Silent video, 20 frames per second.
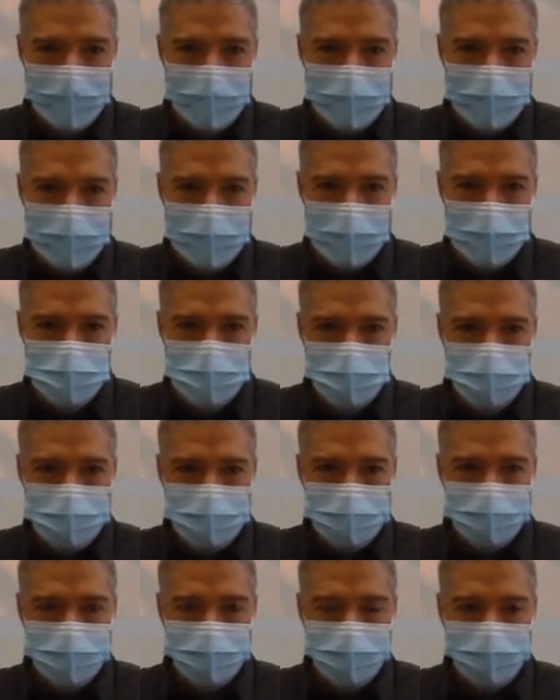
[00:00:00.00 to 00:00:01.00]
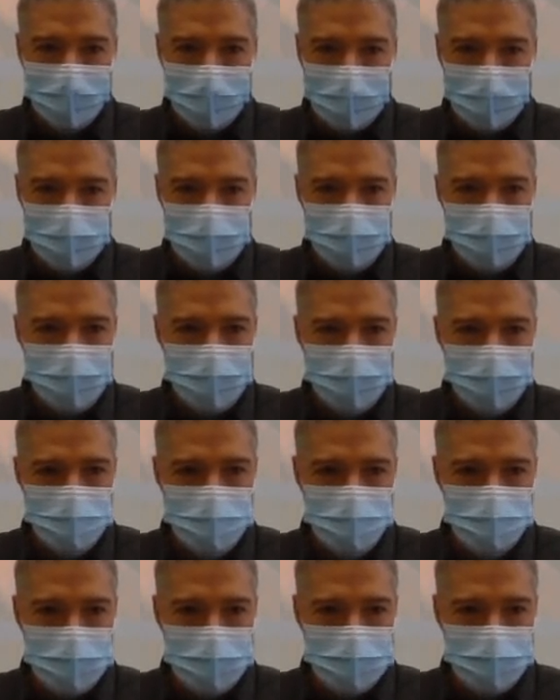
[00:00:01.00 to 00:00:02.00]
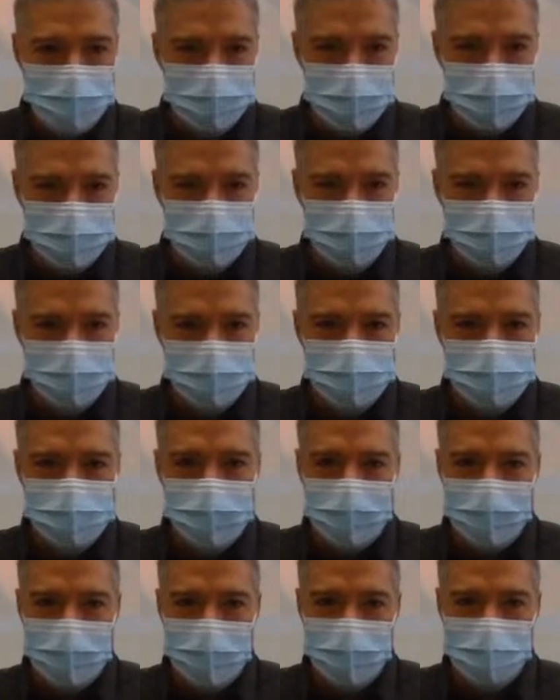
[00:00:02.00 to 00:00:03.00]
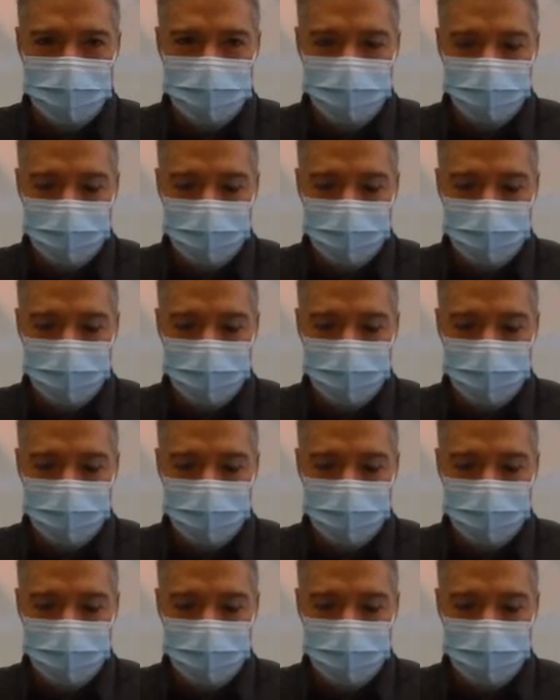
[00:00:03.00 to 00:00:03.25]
But there's also C.